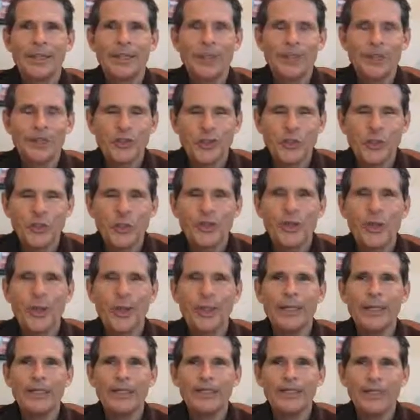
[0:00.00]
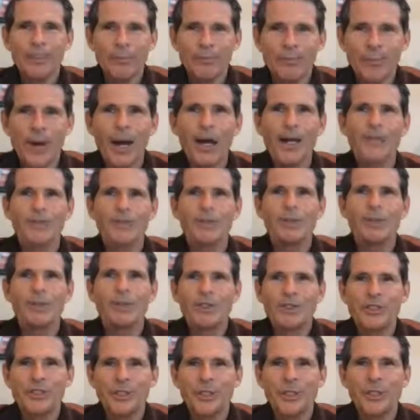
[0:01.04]
is the greatest
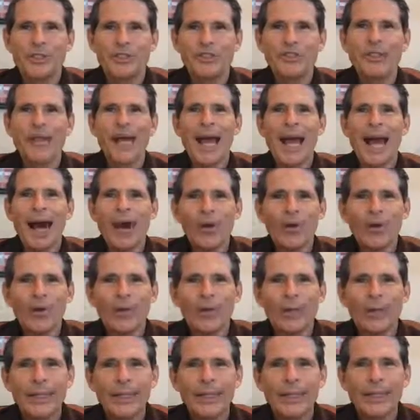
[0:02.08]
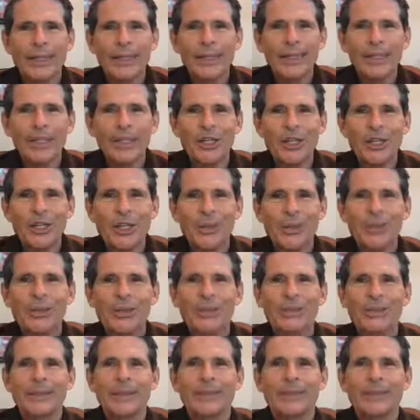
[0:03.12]
monument to his towering ego.